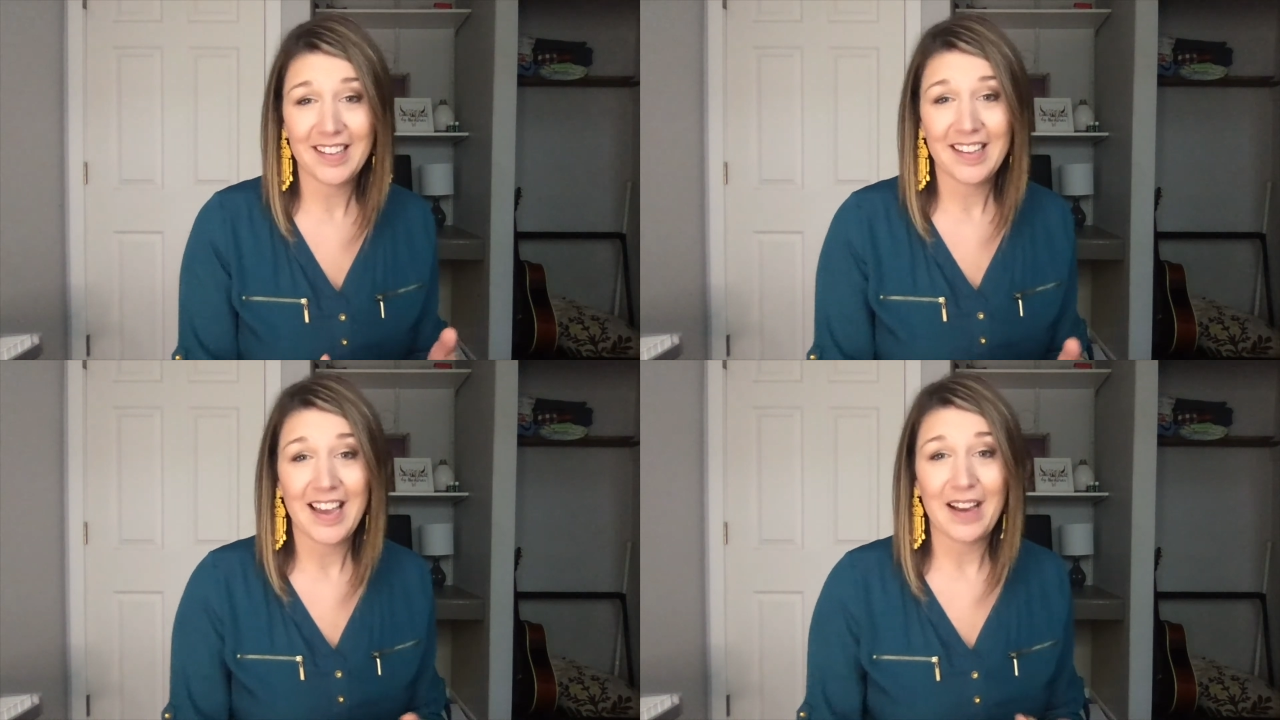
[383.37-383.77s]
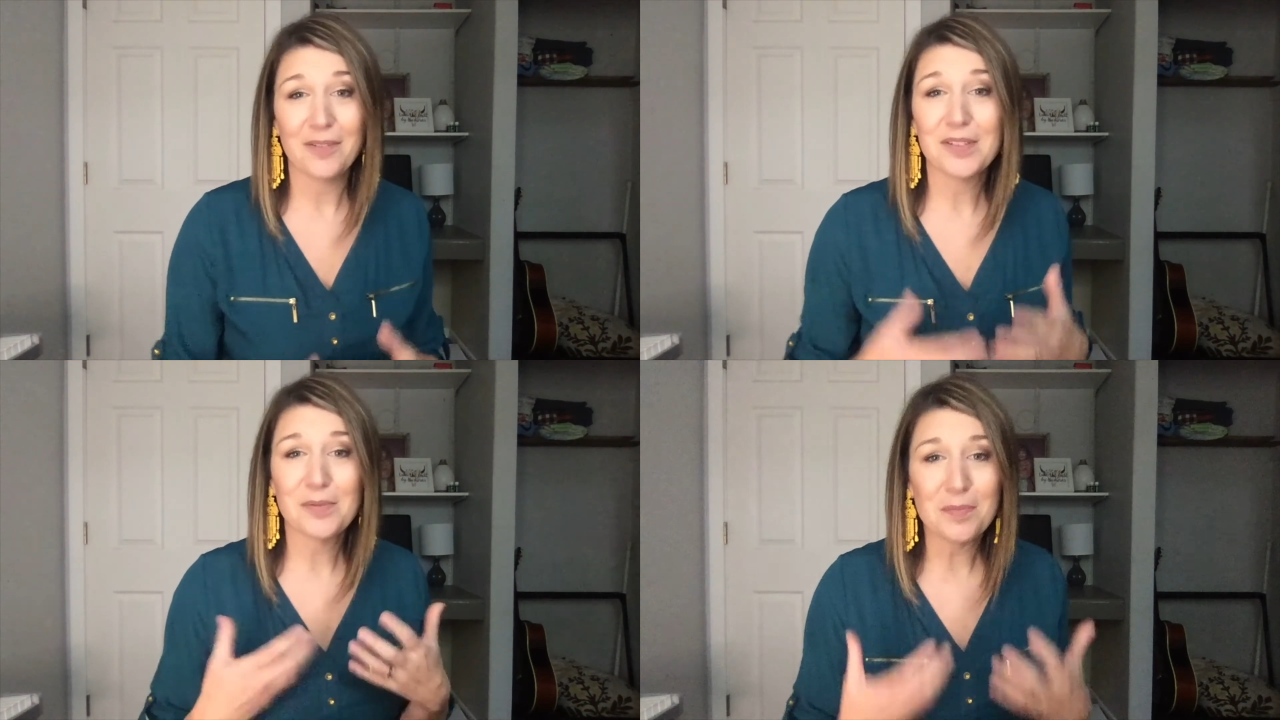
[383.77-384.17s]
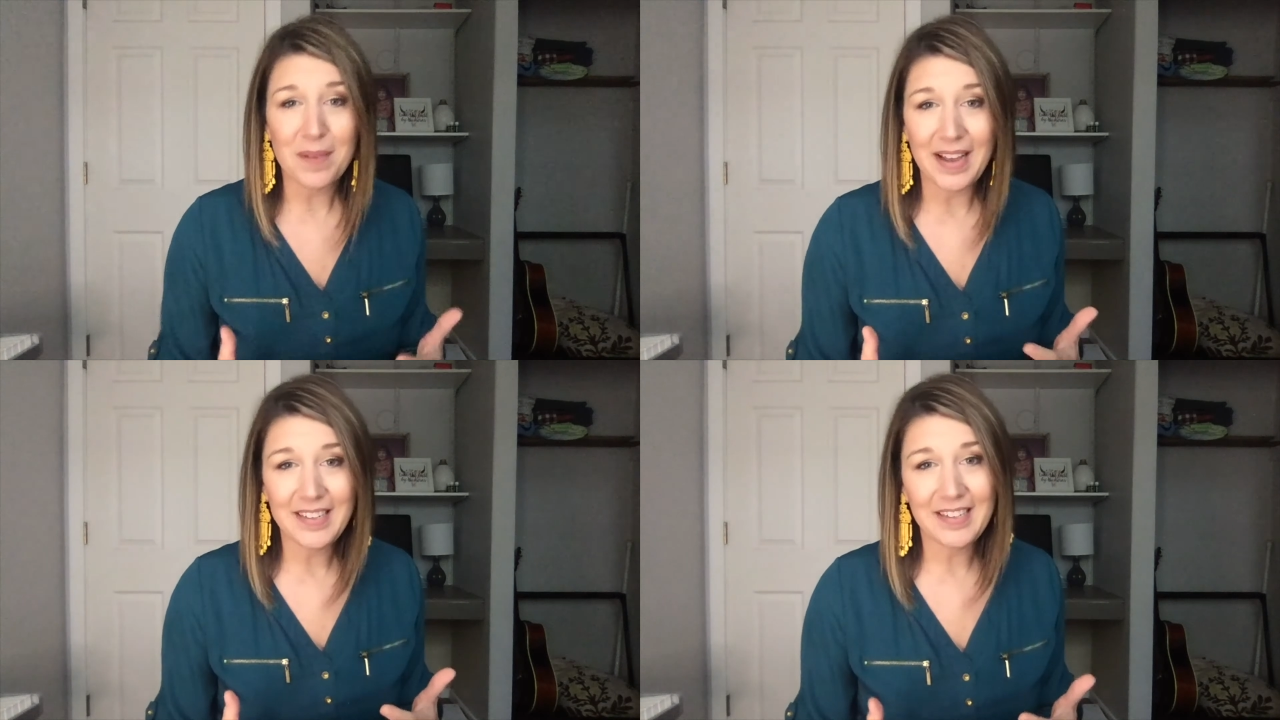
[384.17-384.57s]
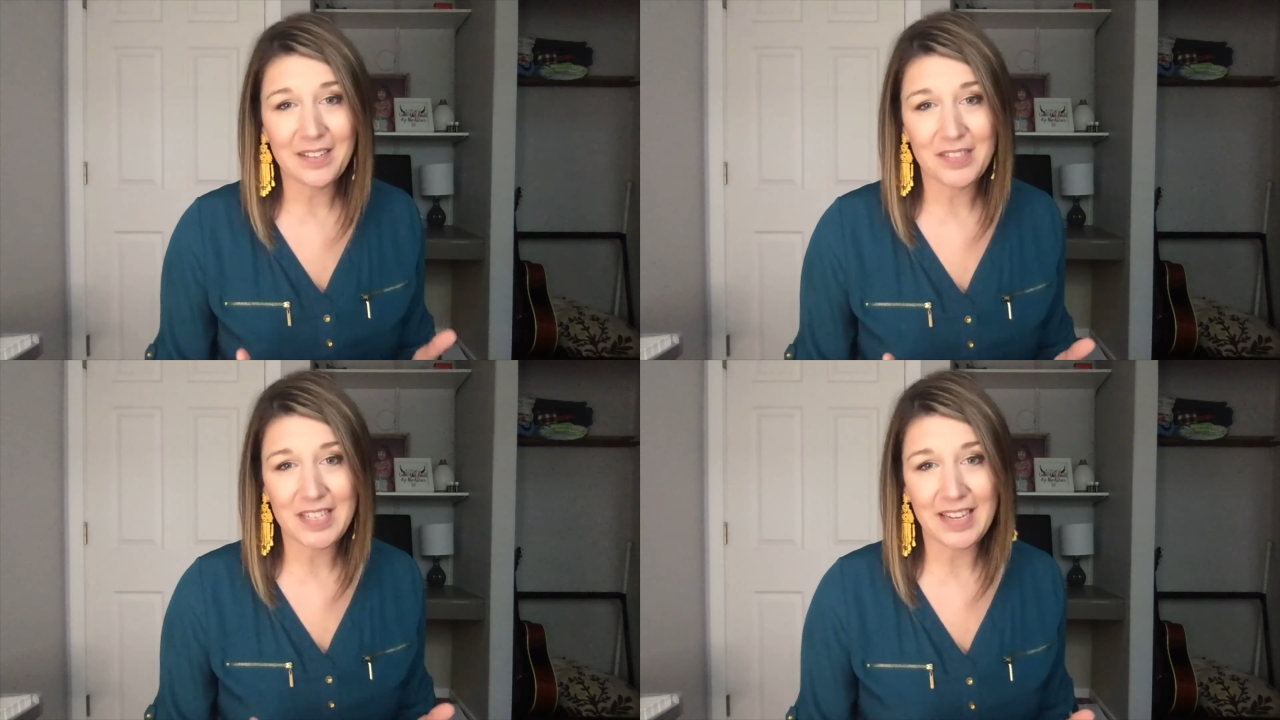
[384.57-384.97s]
I was reminded of
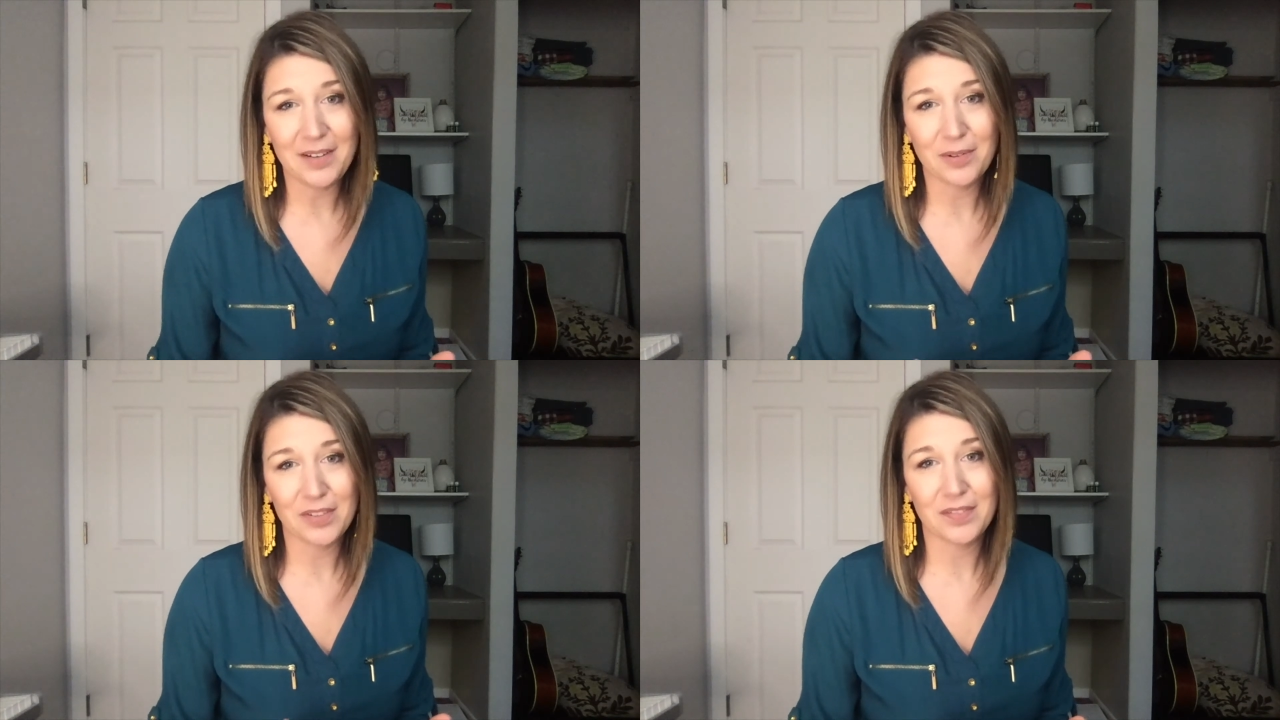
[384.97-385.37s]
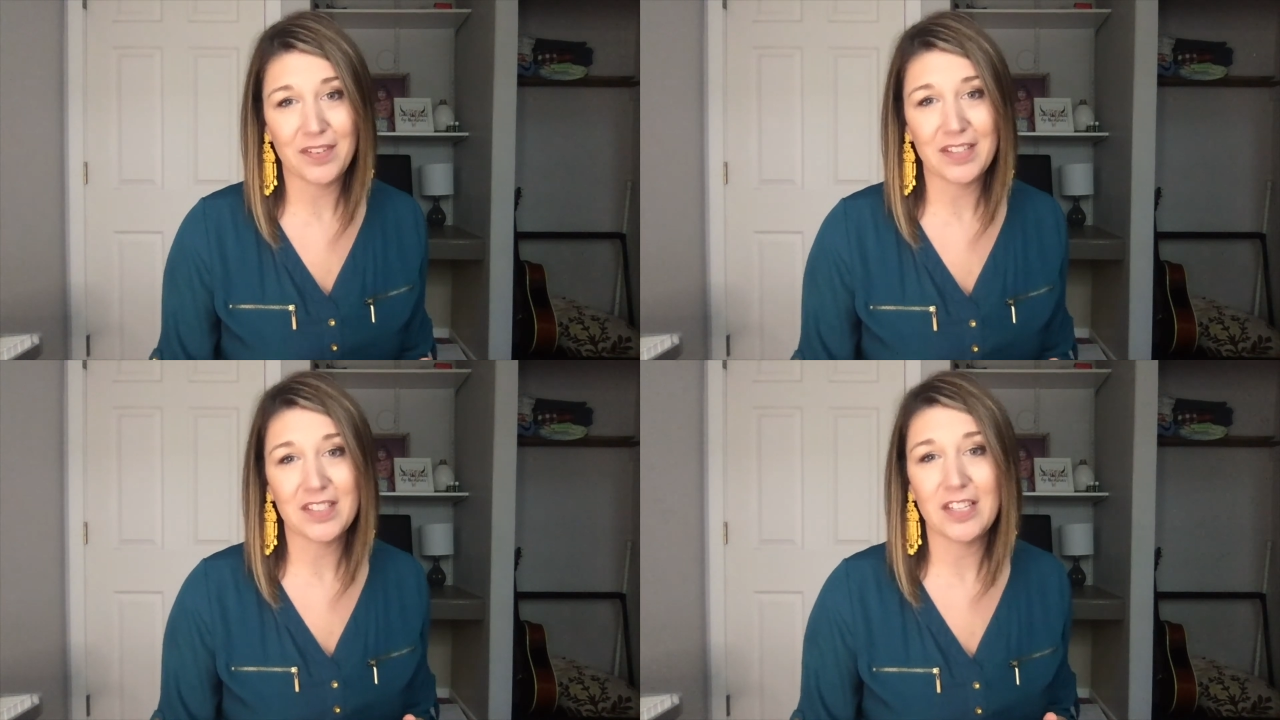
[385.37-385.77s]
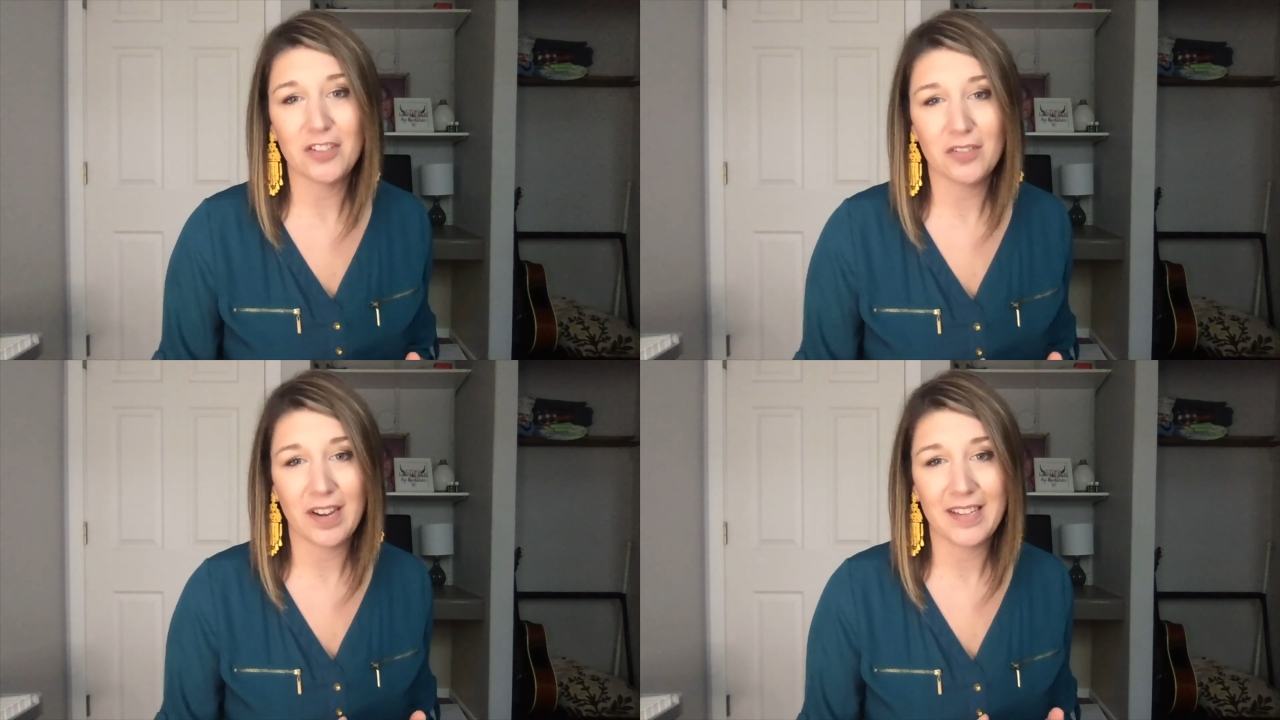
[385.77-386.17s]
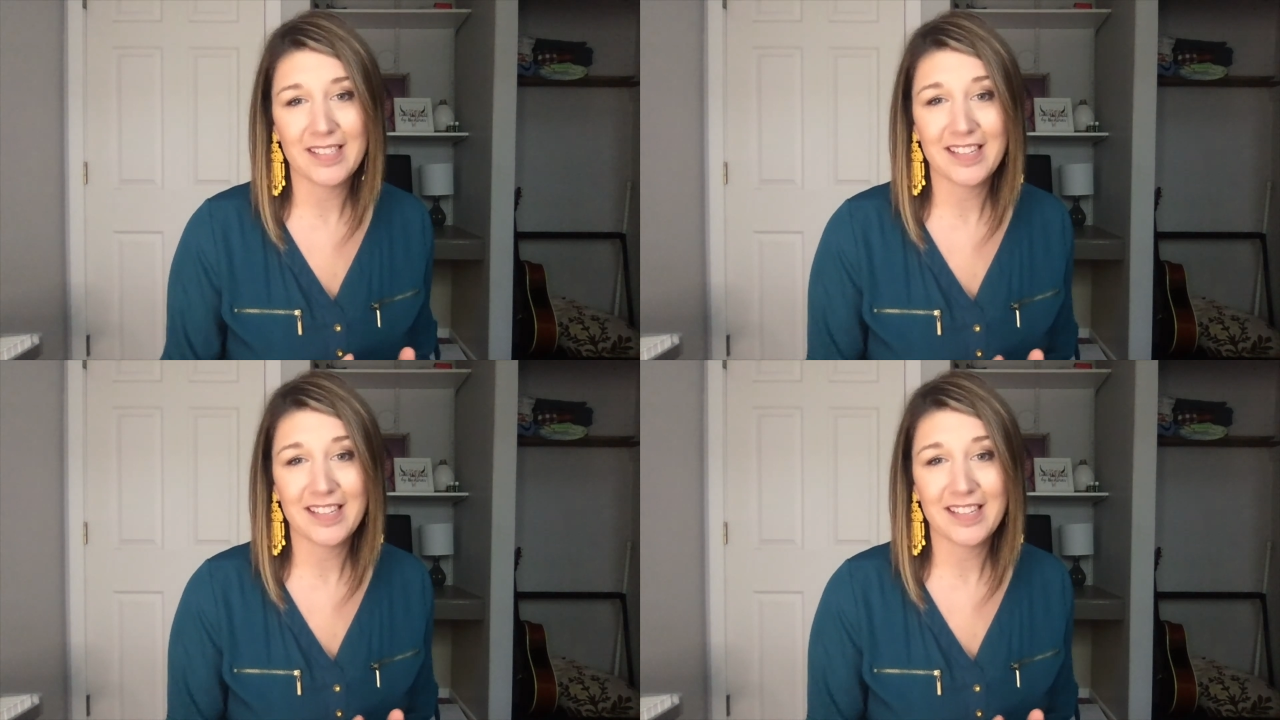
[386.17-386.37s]
Teddy Roosevelt's address